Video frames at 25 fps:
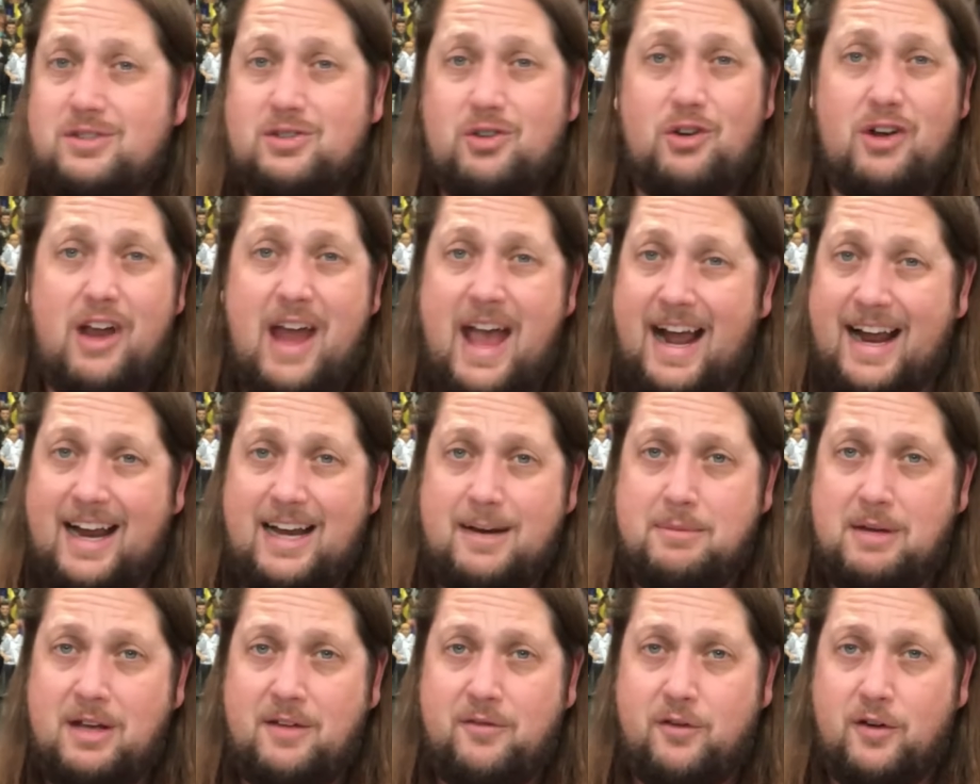So they're not going
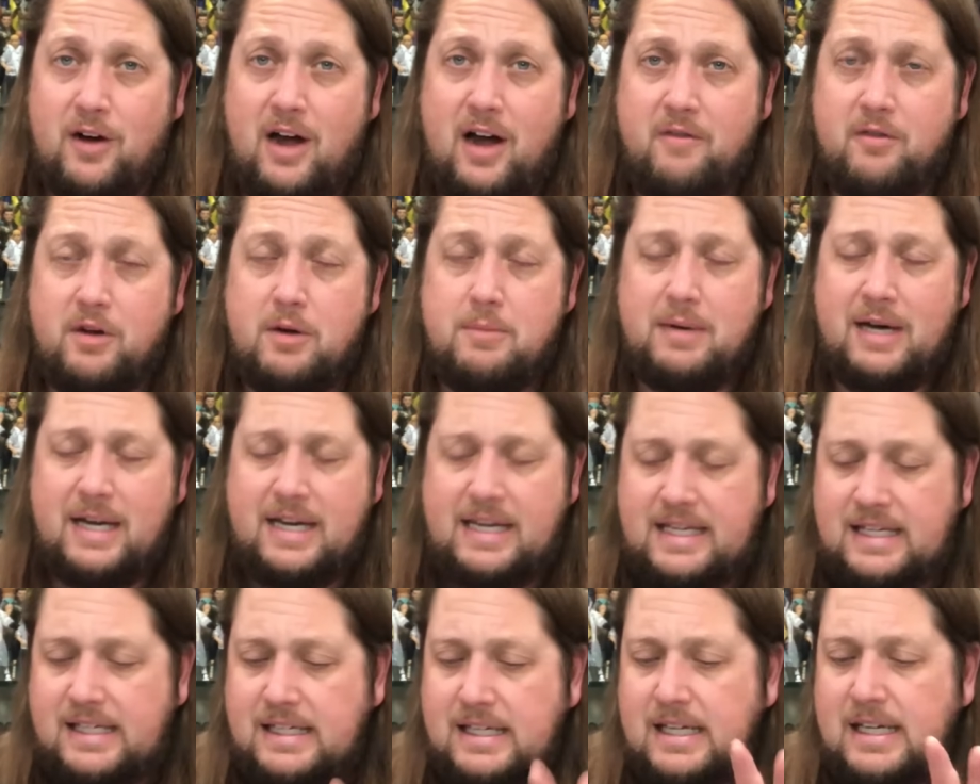to be for
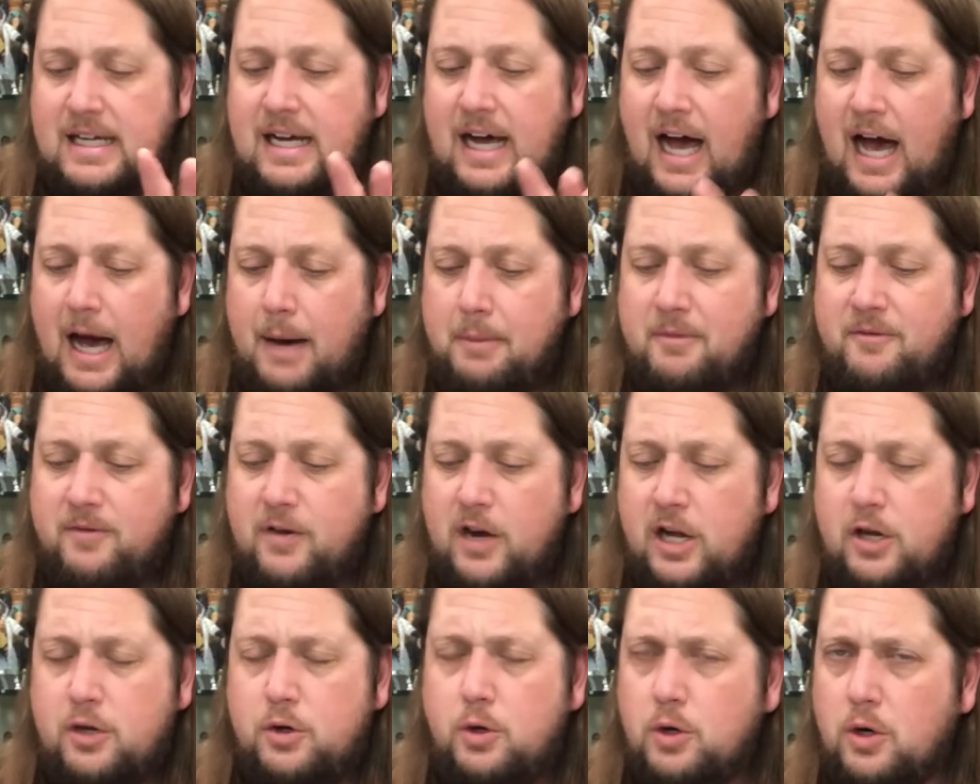everybody. Uh, but
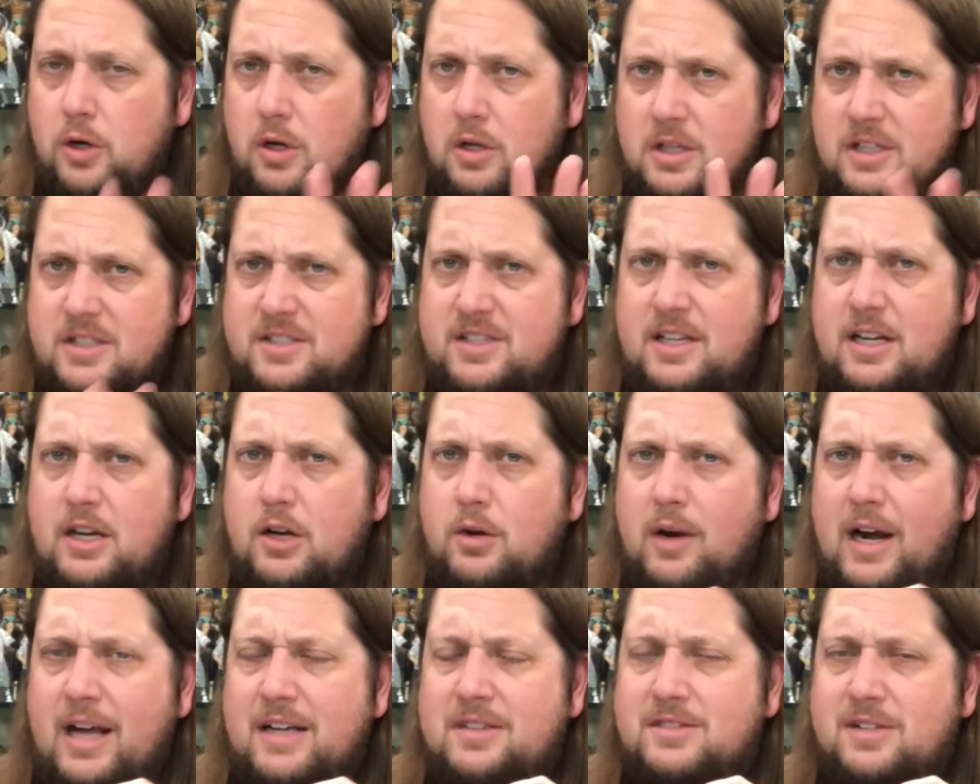very cool. It's an
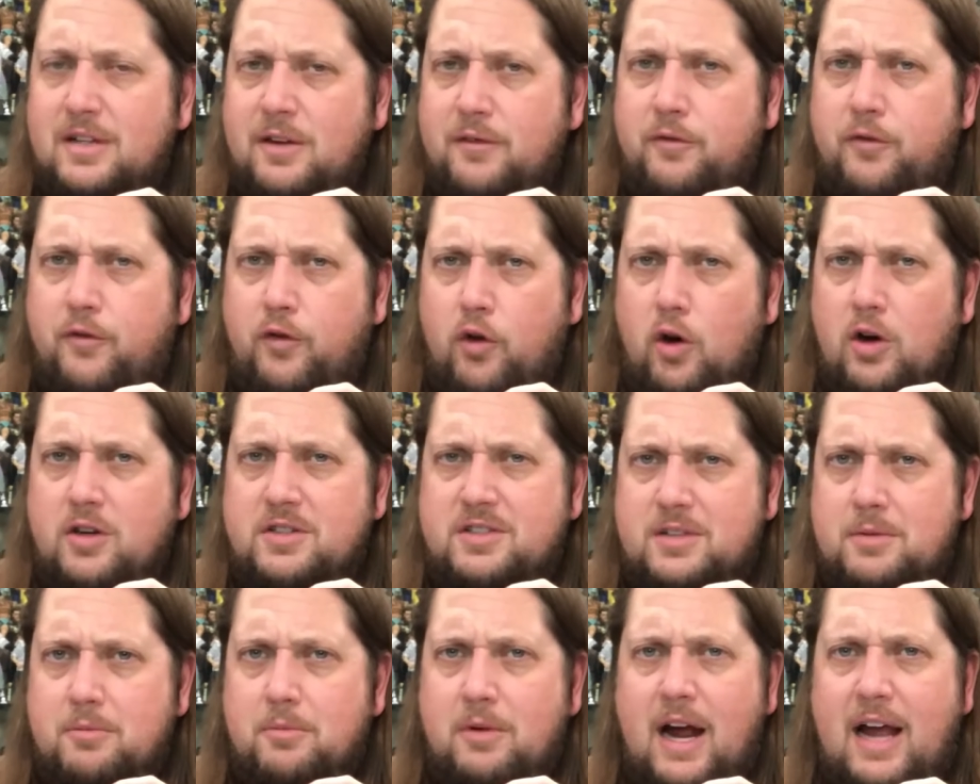interesting
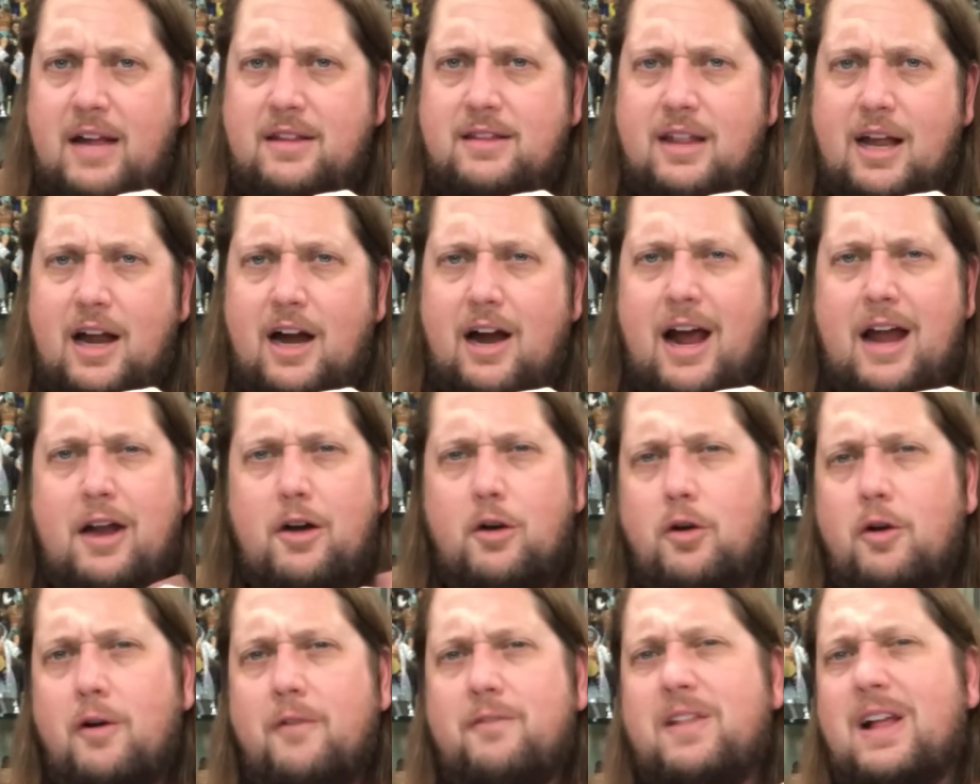foursome right there. I
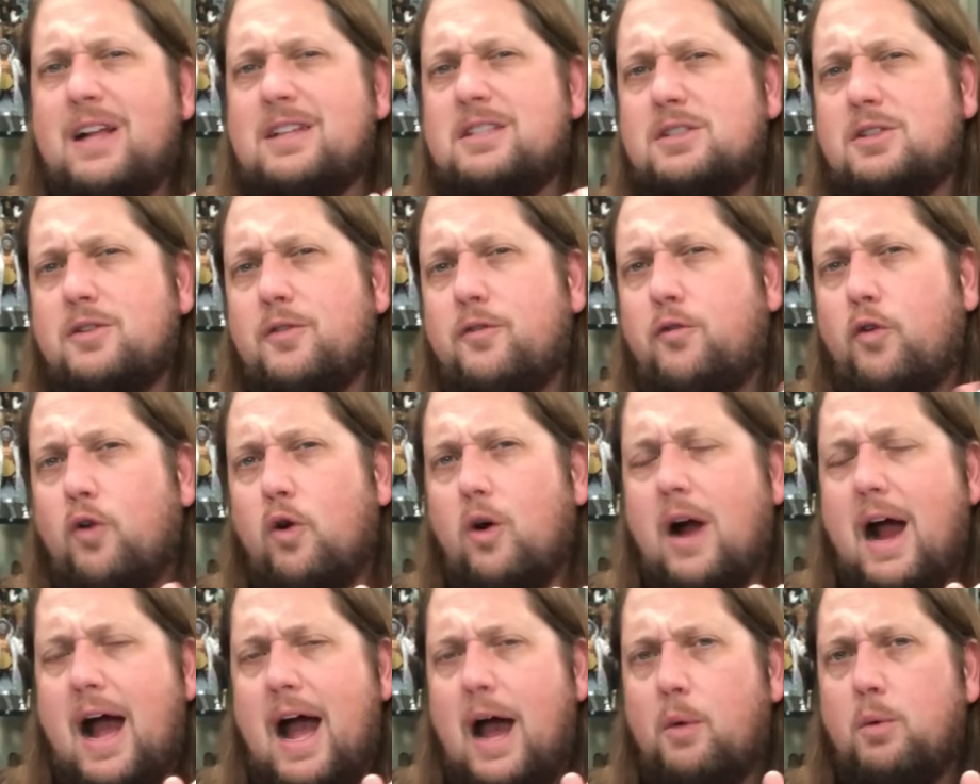don't know if that's the
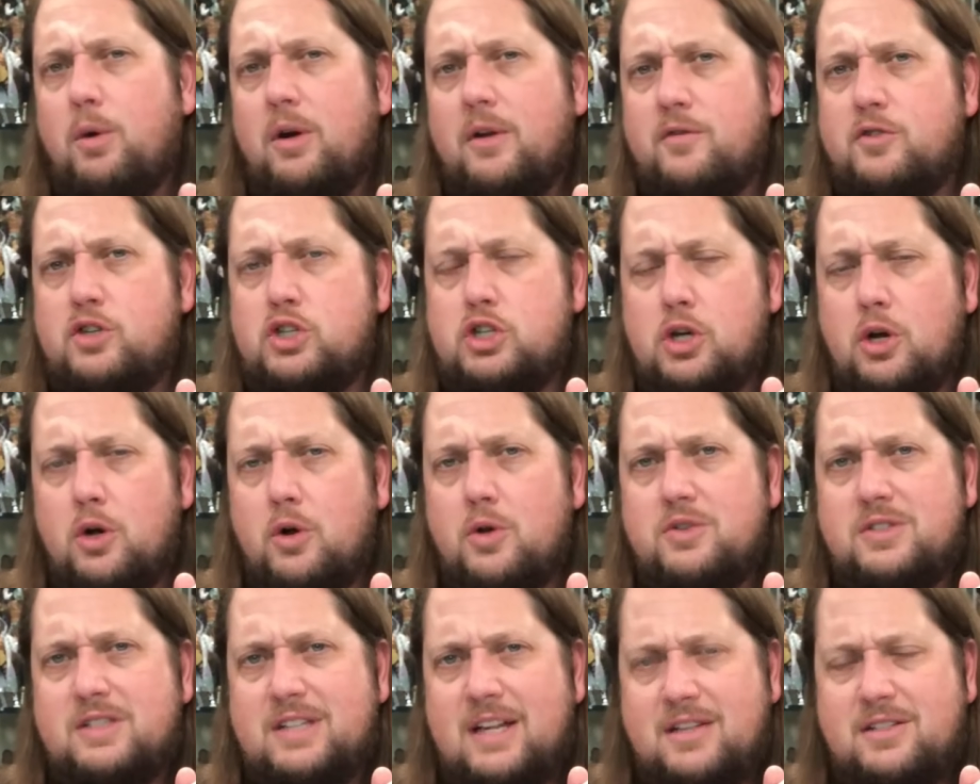four I would have
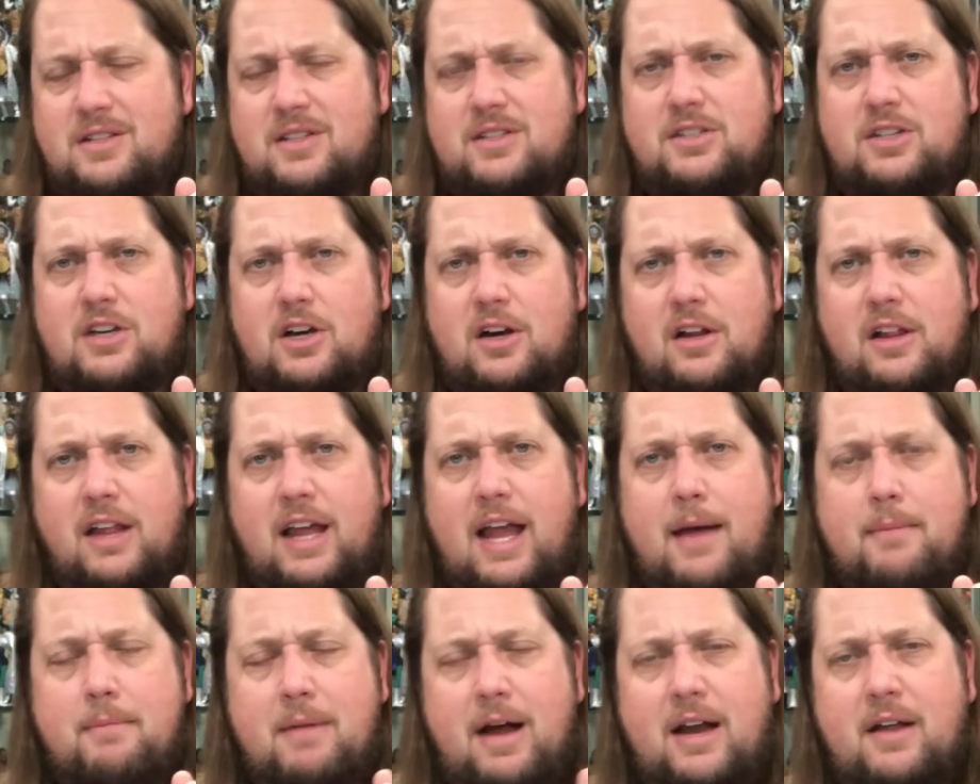chose
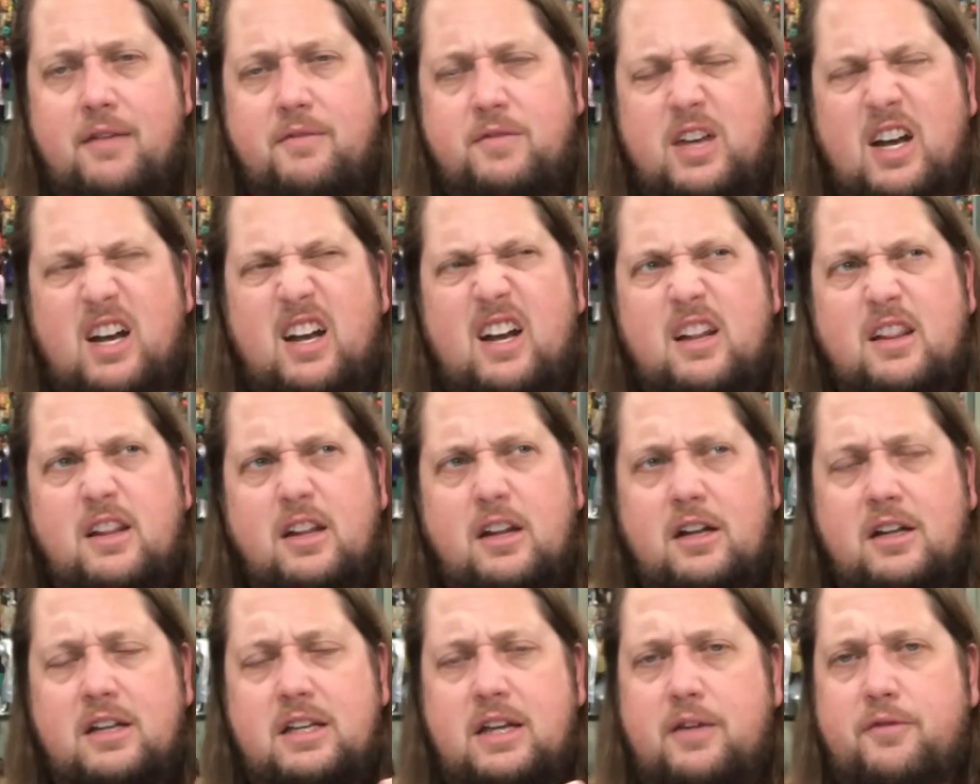necessarily. I might have done it a
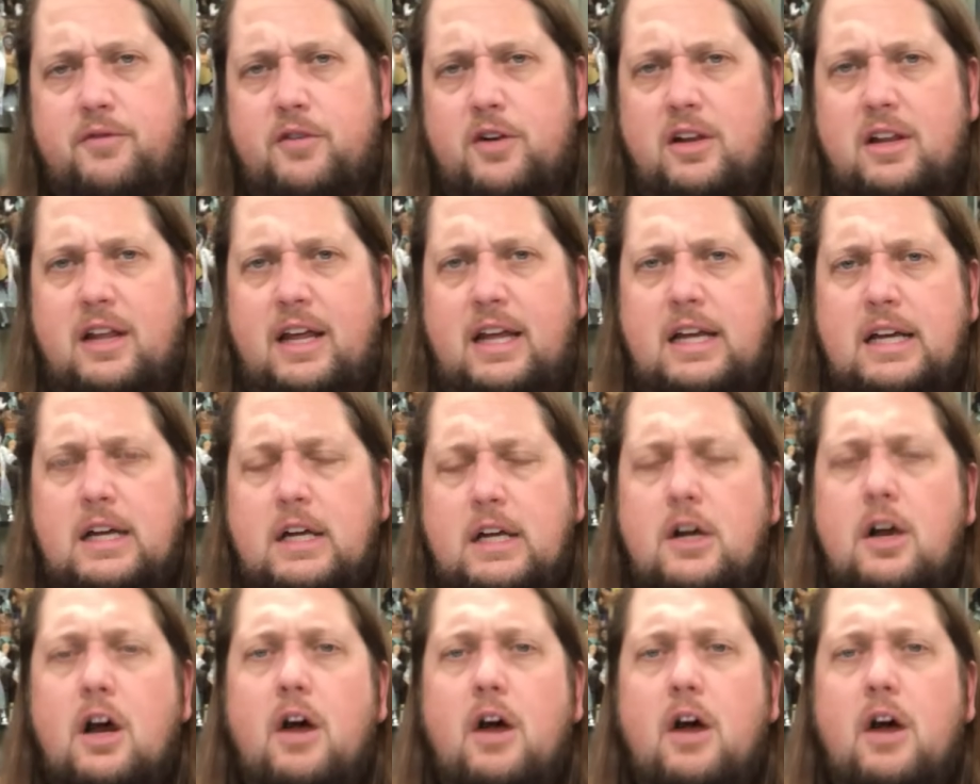little differently.